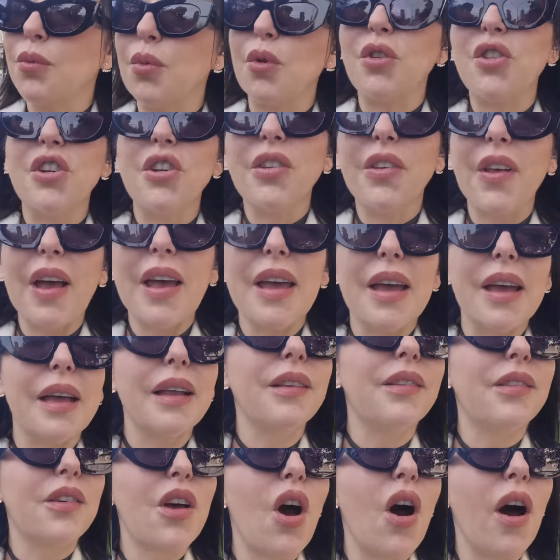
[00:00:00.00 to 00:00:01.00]
Would you say
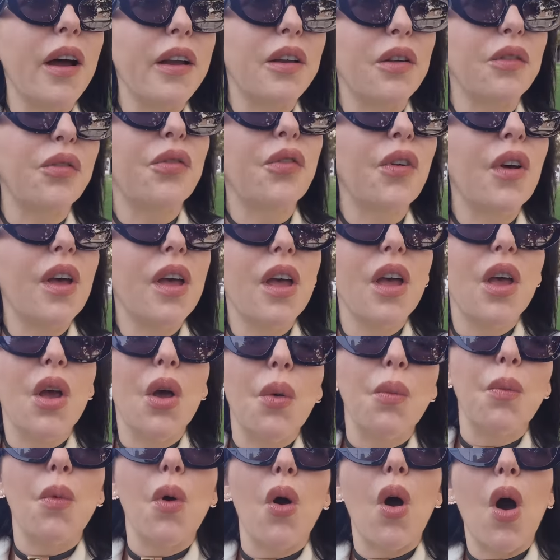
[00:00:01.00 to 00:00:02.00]
it's kind of,
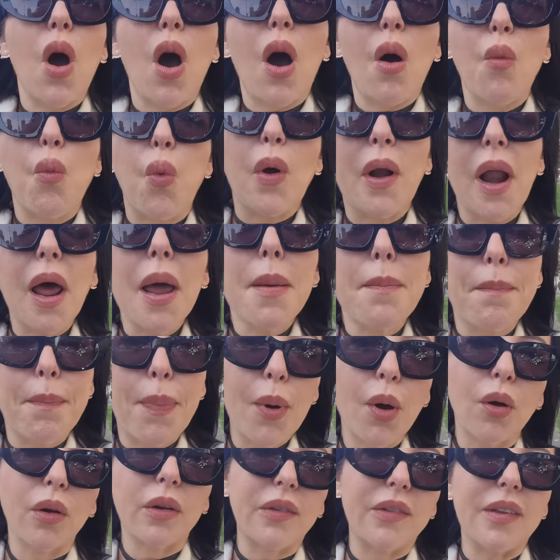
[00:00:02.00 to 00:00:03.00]
when I
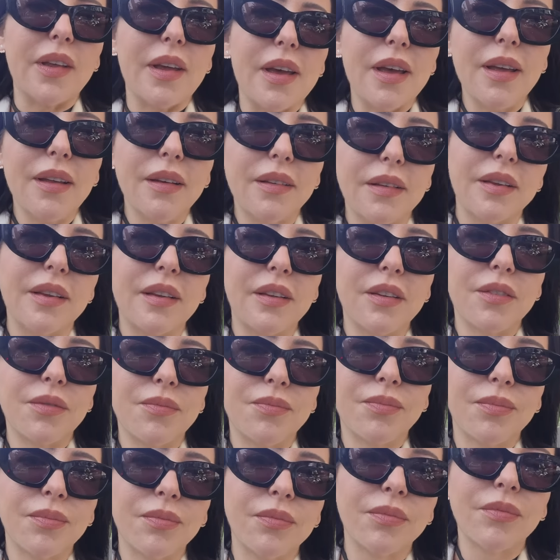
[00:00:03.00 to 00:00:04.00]
booked it,
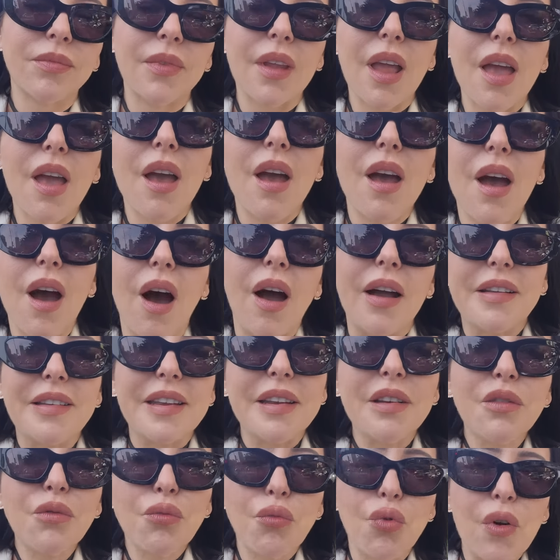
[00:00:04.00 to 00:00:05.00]
I
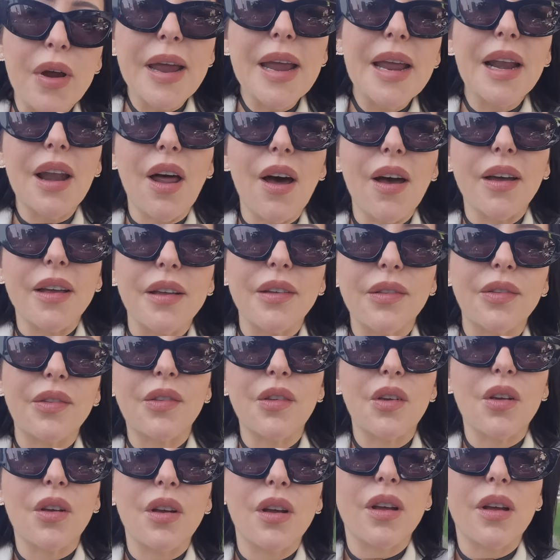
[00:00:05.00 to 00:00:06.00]
didn't realize
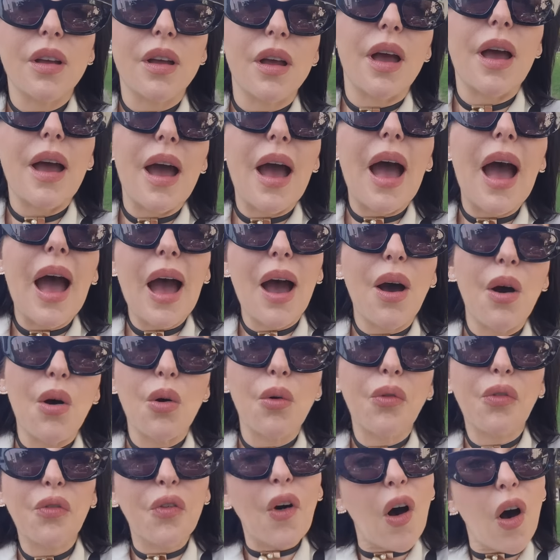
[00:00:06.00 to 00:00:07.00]

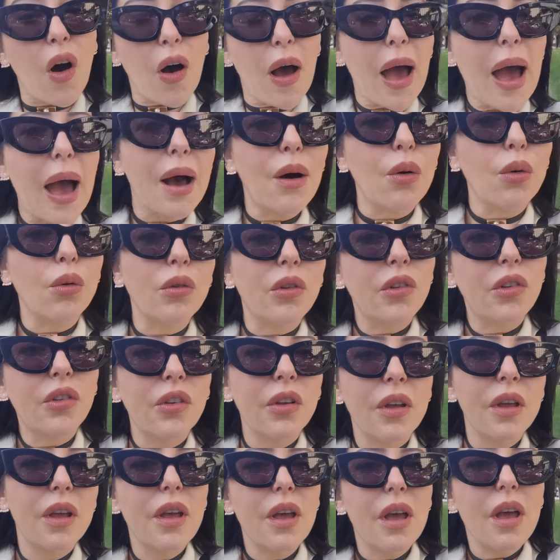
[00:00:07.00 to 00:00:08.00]
how far
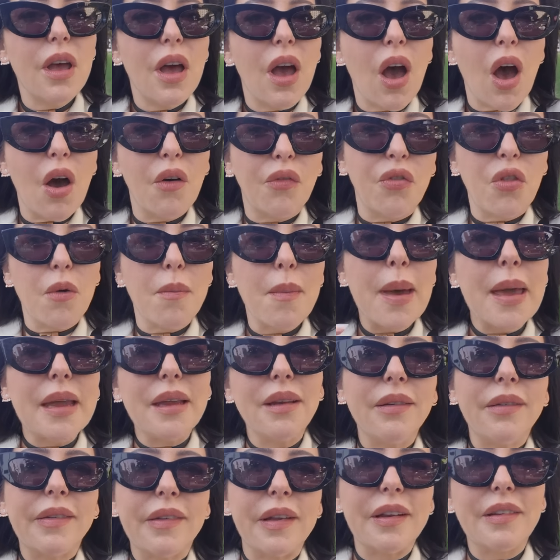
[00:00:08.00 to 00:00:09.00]
out of the
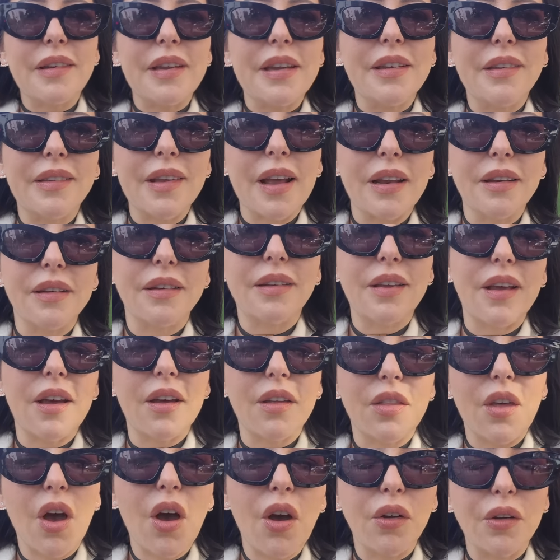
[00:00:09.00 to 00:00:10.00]
main city
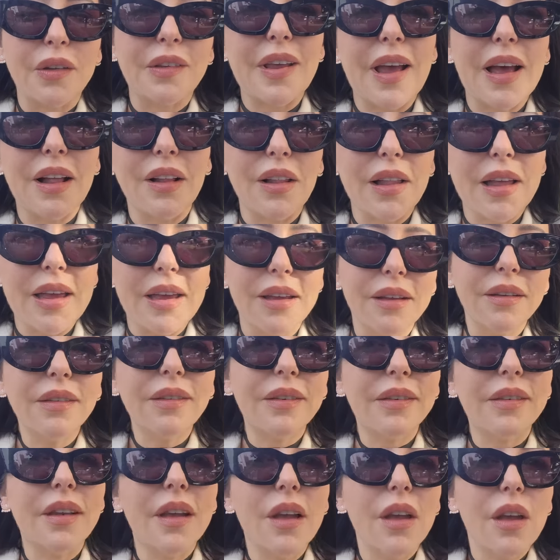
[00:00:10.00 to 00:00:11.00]
center the hotel
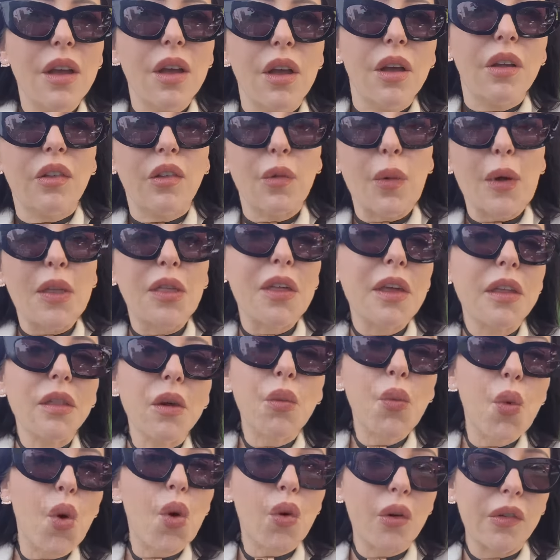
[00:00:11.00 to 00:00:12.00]
is. So I think the
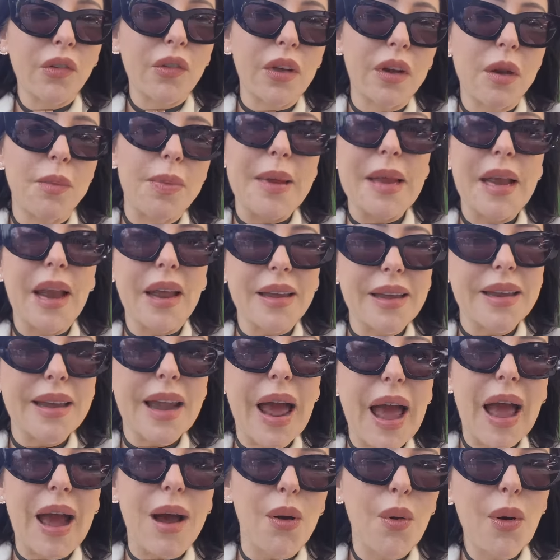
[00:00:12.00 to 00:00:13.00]
walk's going to be like an
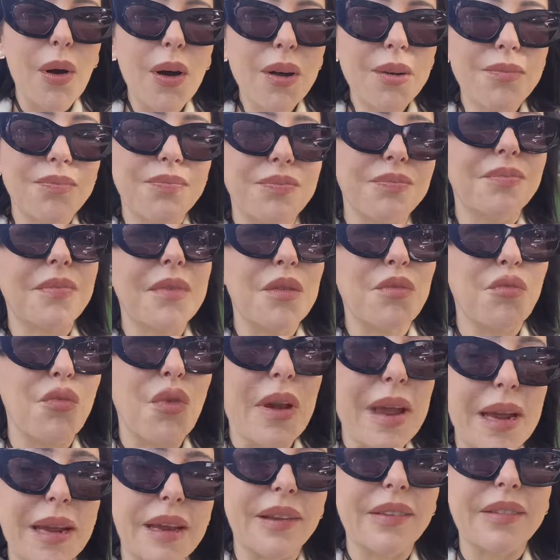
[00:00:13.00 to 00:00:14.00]
hour,
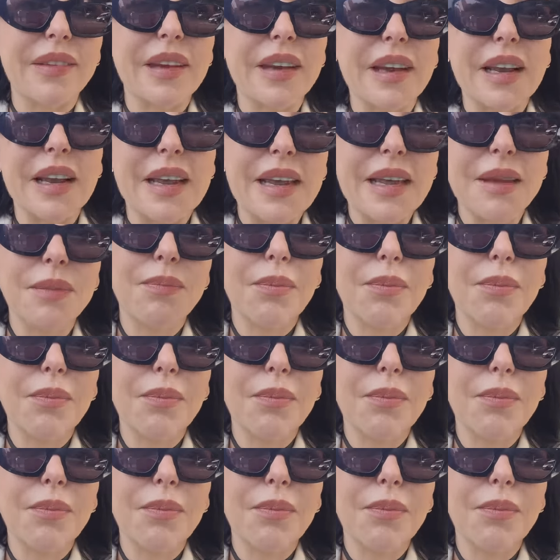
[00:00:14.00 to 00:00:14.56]
realistically,